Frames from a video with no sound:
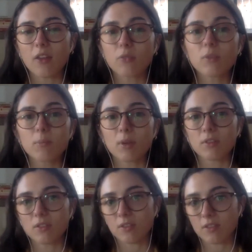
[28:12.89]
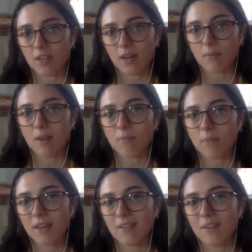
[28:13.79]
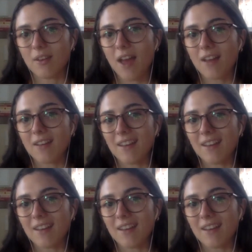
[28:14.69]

through the personal statement, but not